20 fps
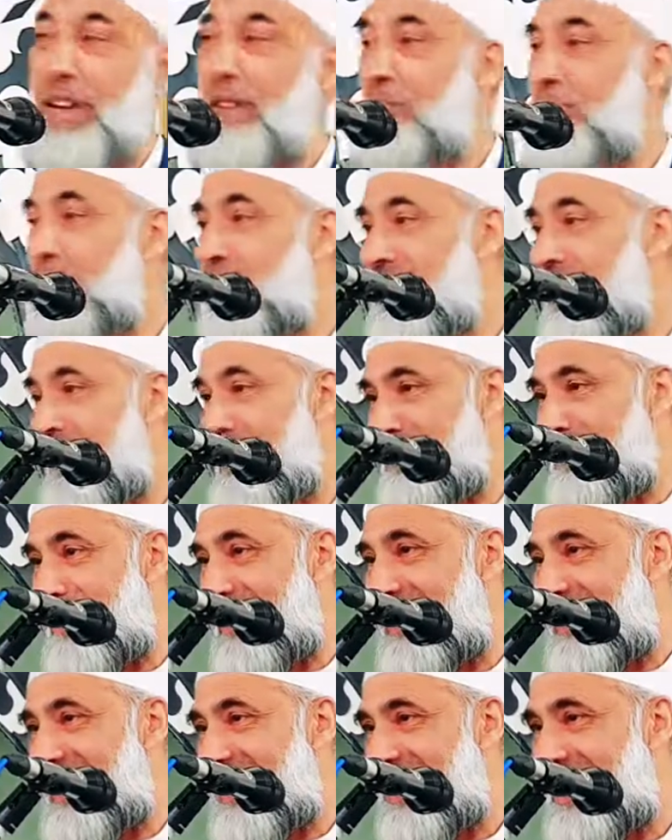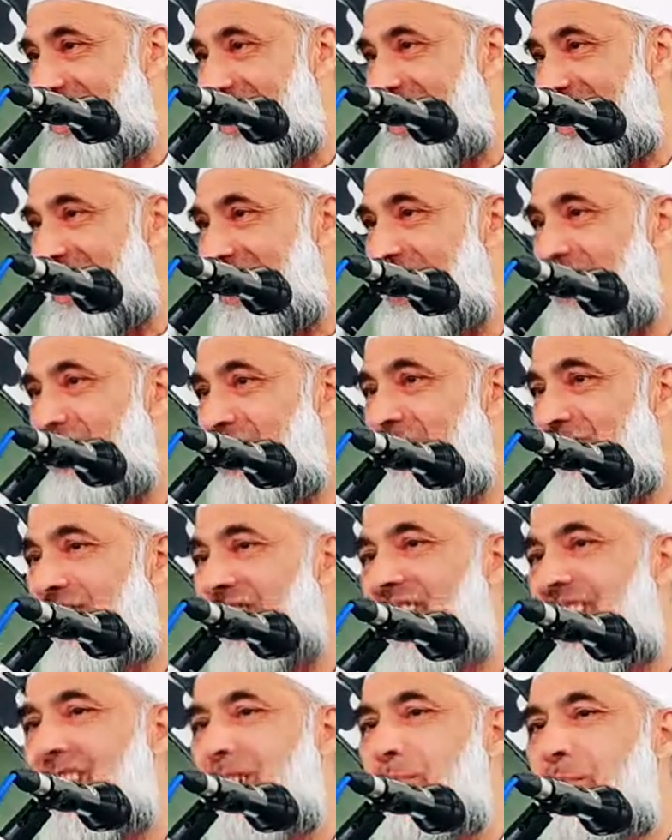Muslims? No.
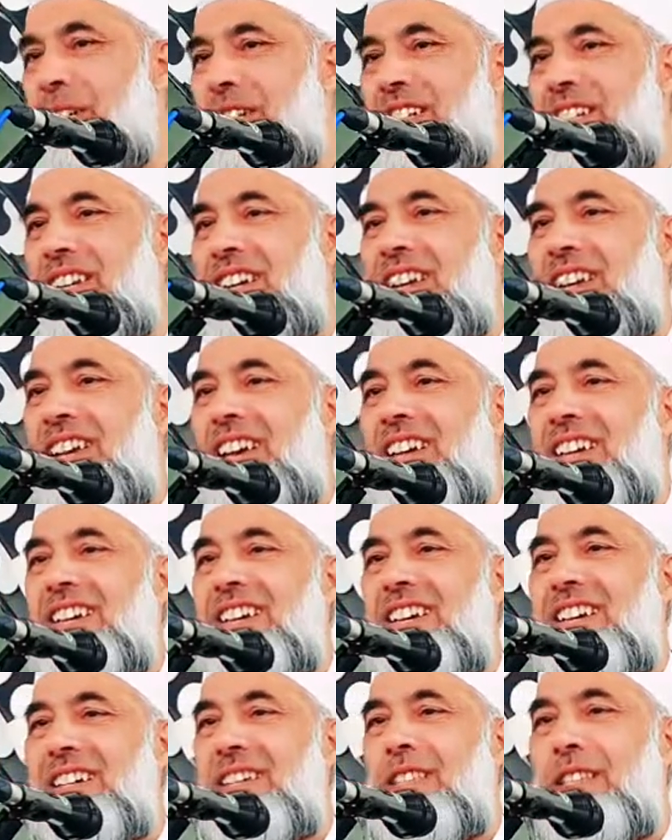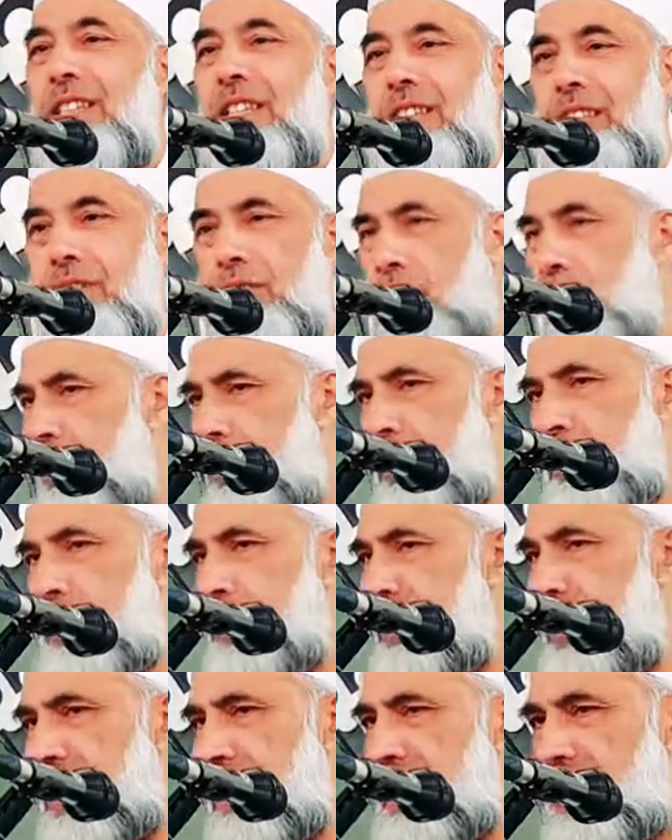But, you know, all those
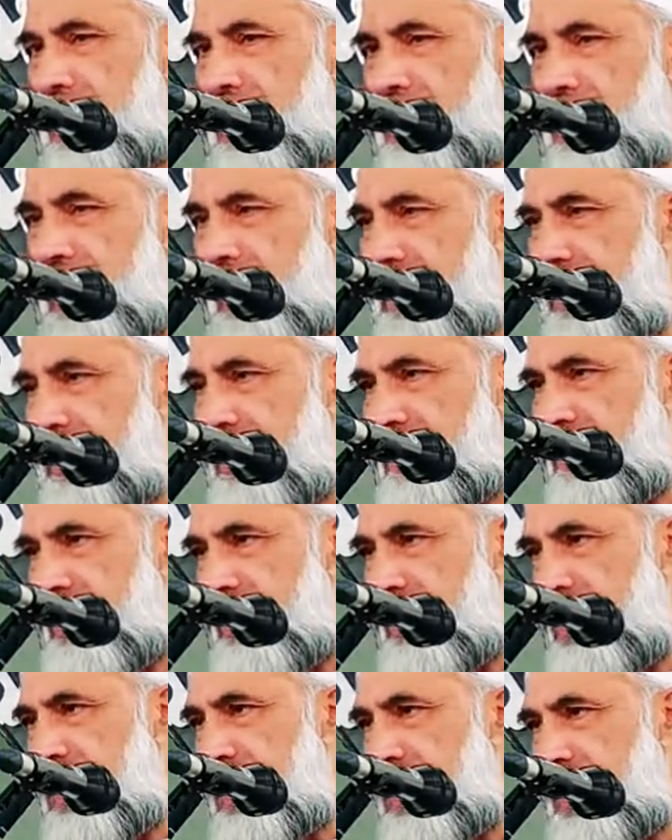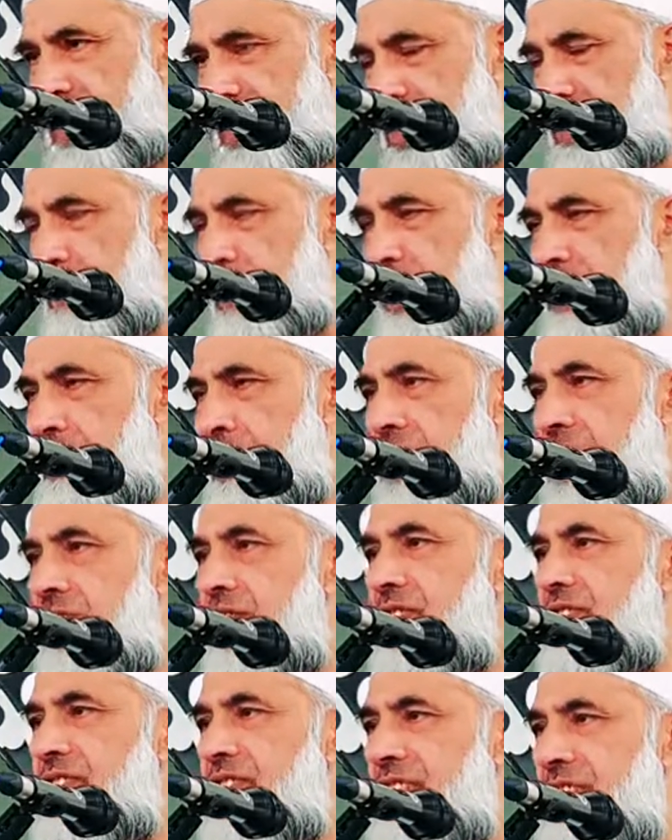things are, yes, very, you know, we need to
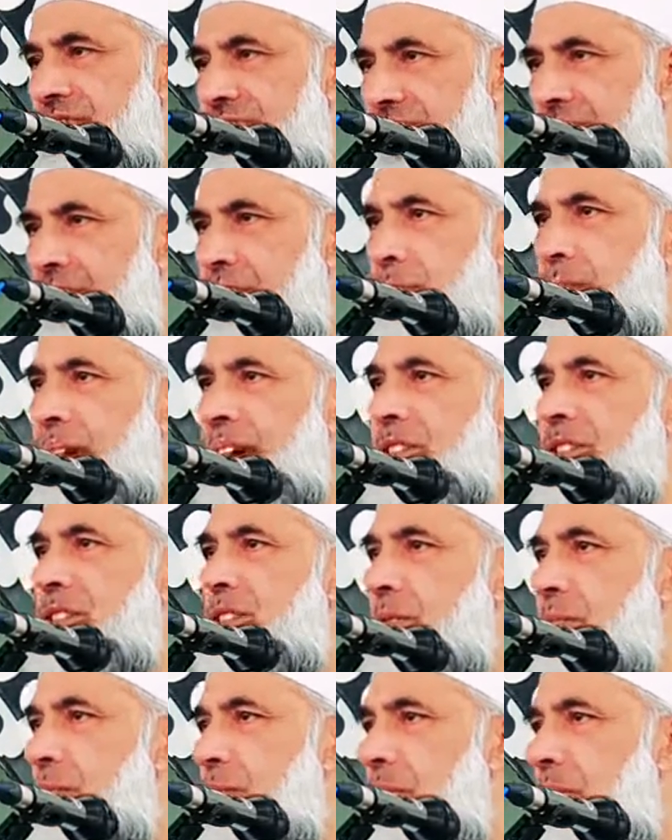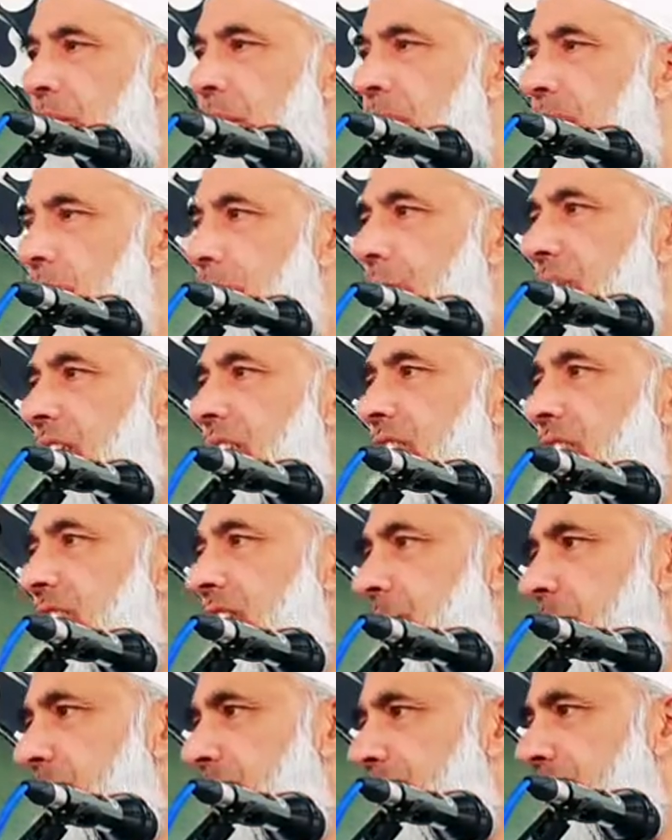feel sad about them. But at the
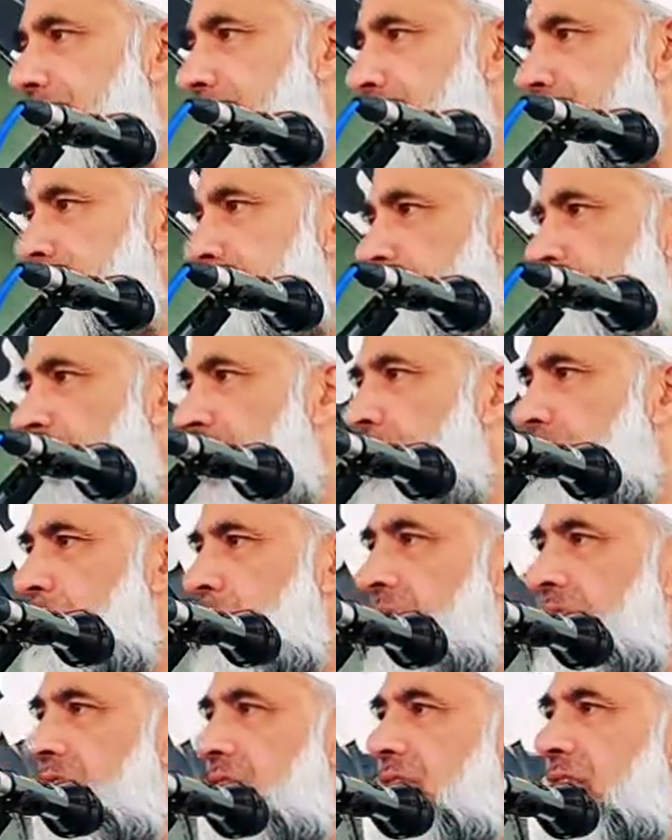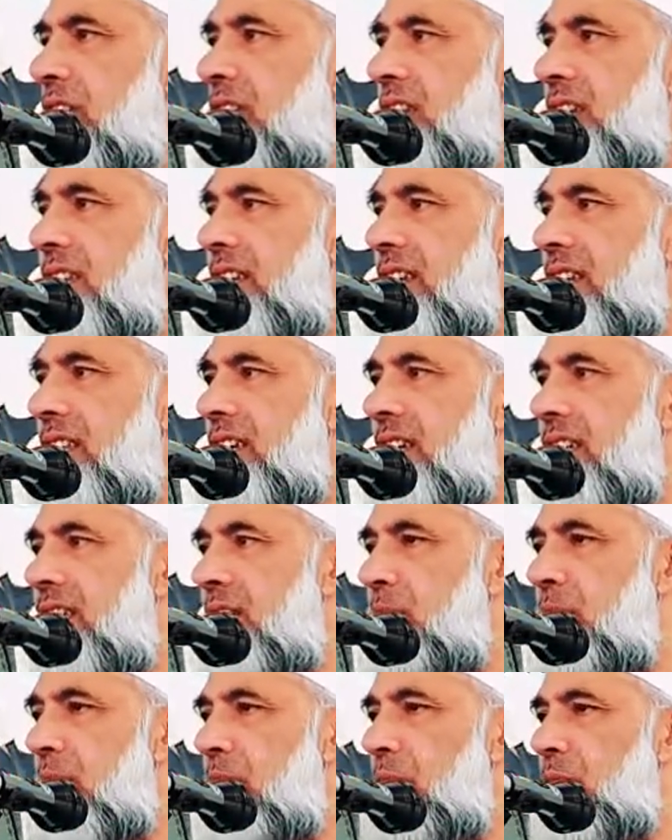same time, we need to understand that
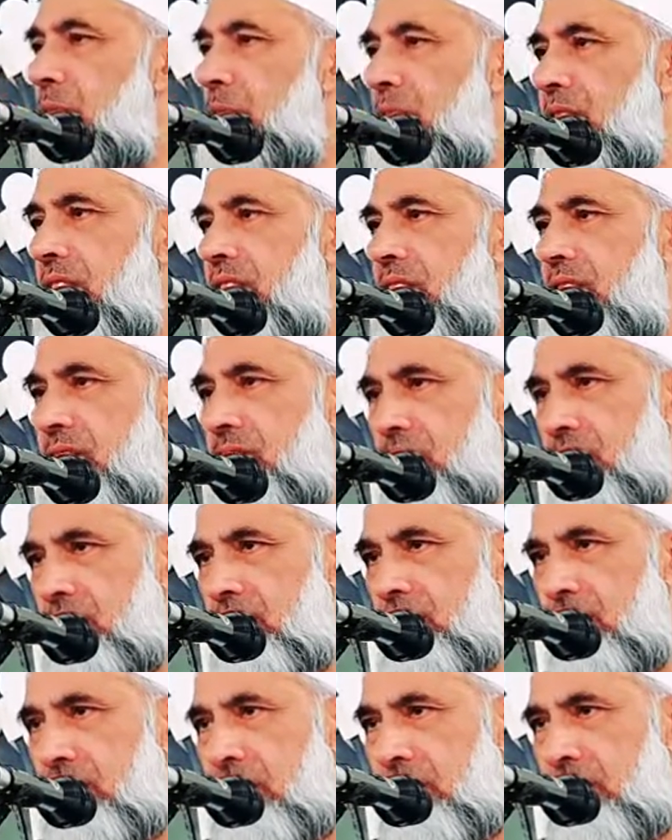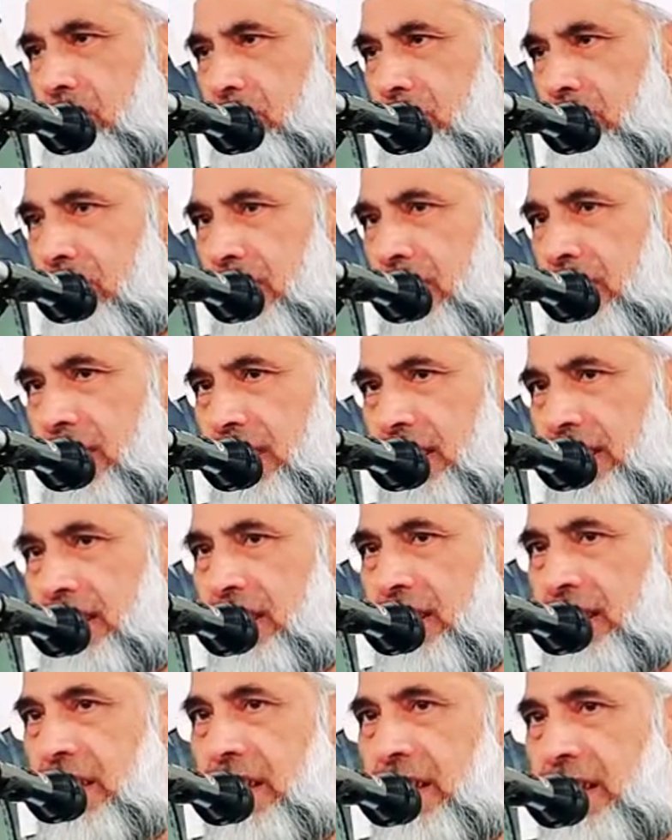Imam Hussein radiallahu ta'ala
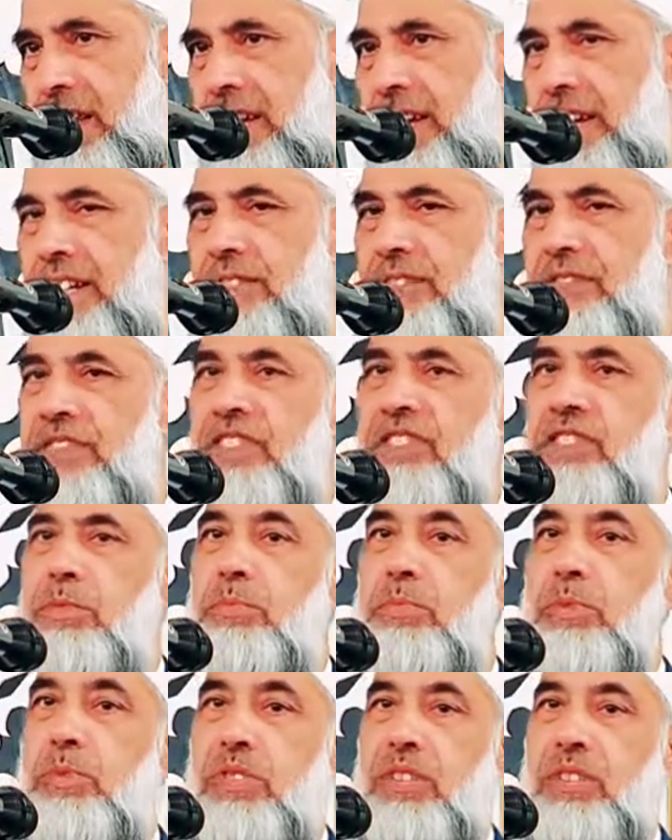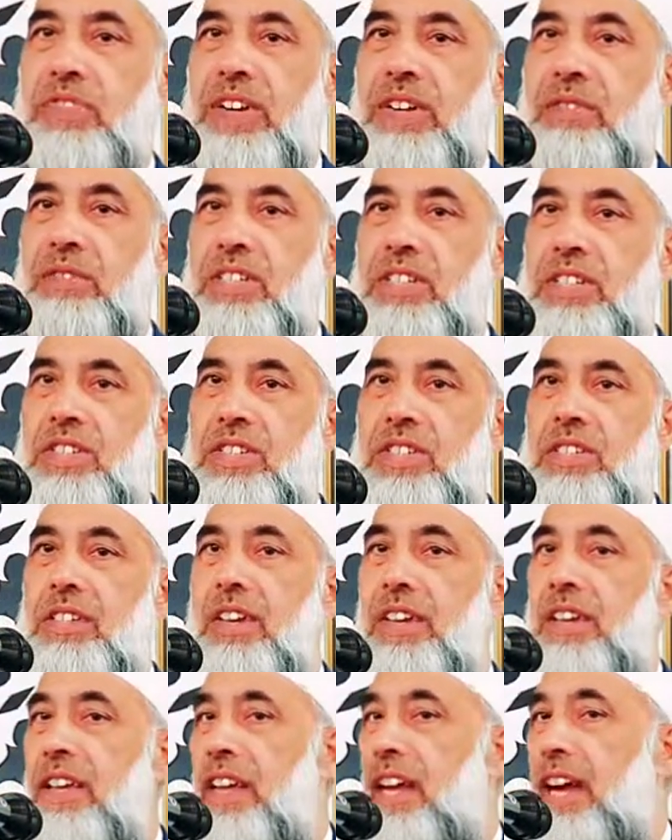laid a very important foundation.
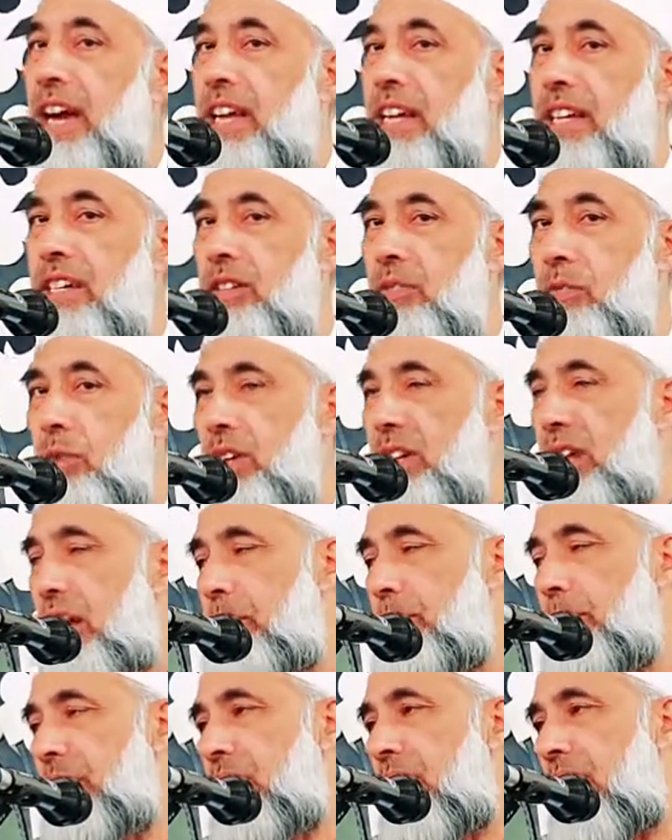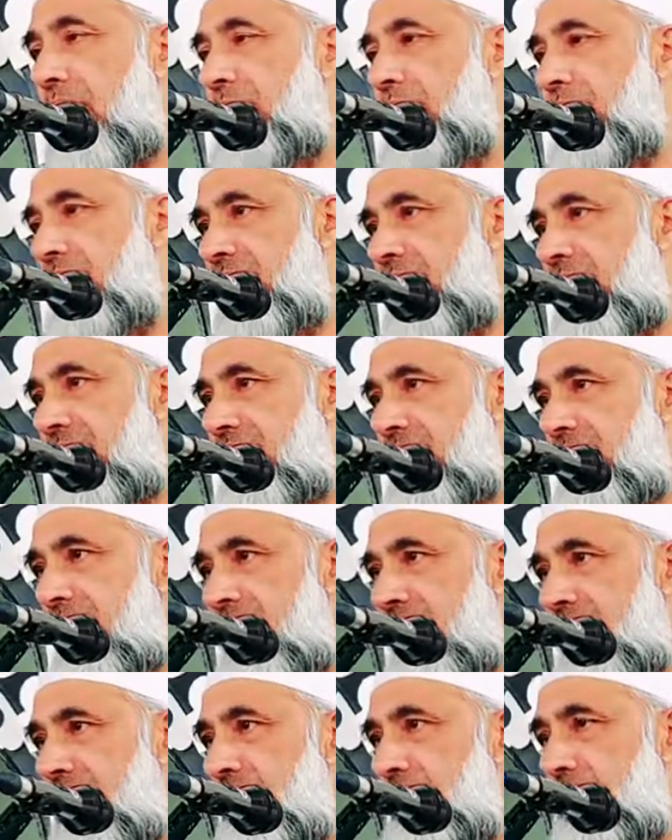And what happened after that
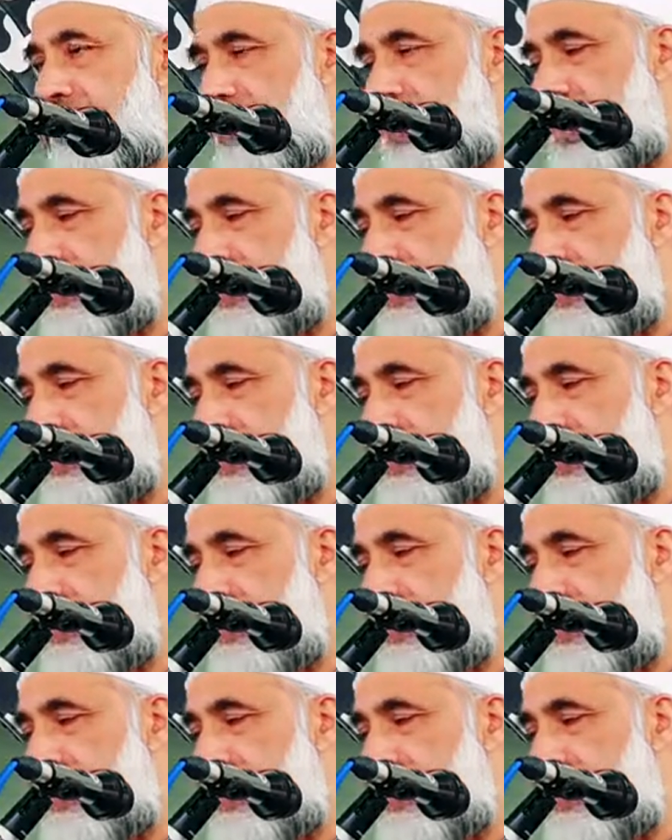is something